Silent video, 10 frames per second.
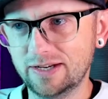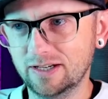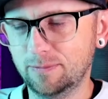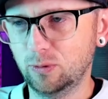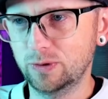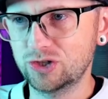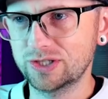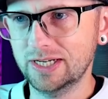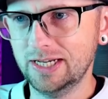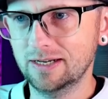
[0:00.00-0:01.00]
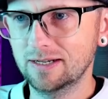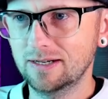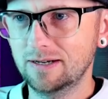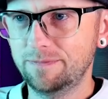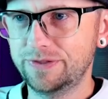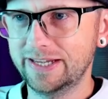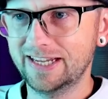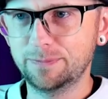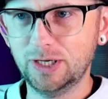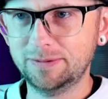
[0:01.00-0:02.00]
double, which is neat.
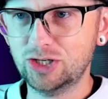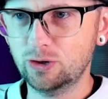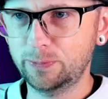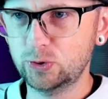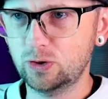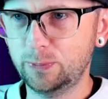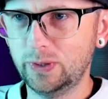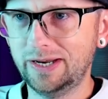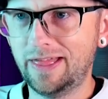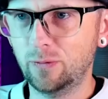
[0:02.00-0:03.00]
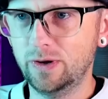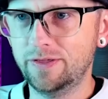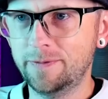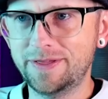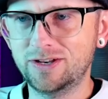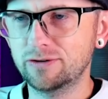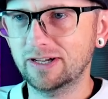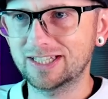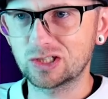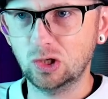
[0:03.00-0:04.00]
Then probably triple out of that rhythm, and then you've
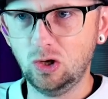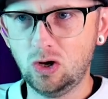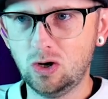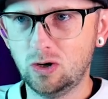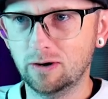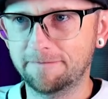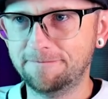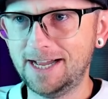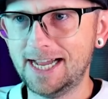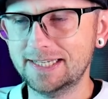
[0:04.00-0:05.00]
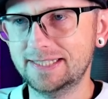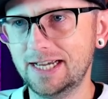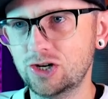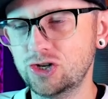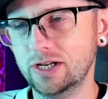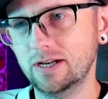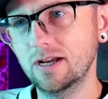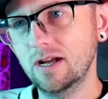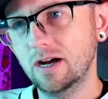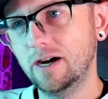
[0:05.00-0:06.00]
got this long, fast section
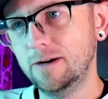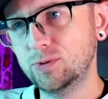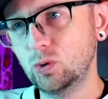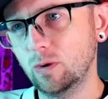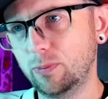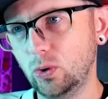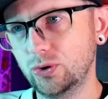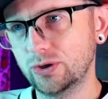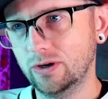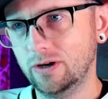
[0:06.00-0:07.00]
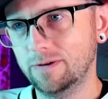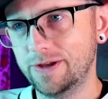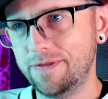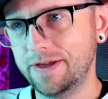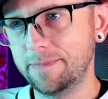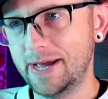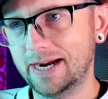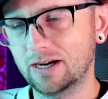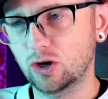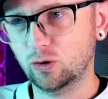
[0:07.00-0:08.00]
up to a bull turn, and then
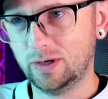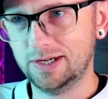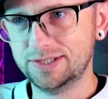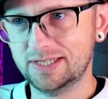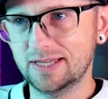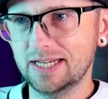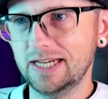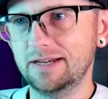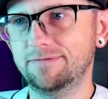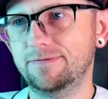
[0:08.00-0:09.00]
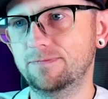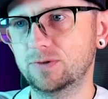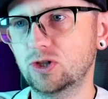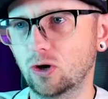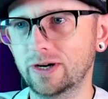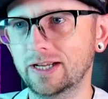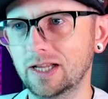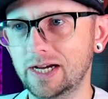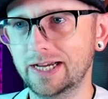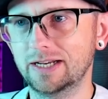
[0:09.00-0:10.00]
back across the starting
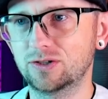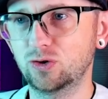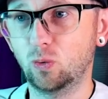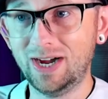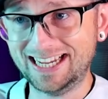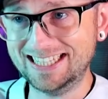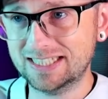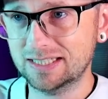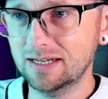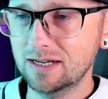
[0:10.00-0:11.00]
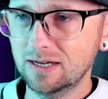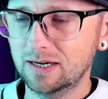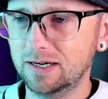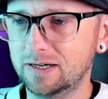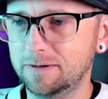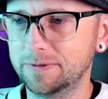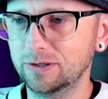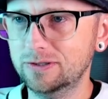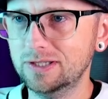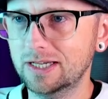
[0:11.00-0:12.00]
line twice. It
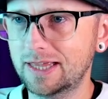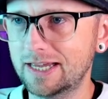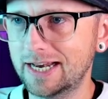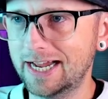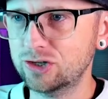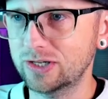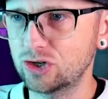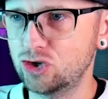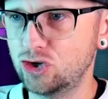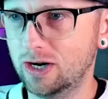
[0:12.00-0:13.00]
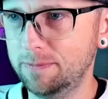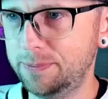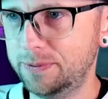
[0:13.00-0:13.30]
looks like they can actually jump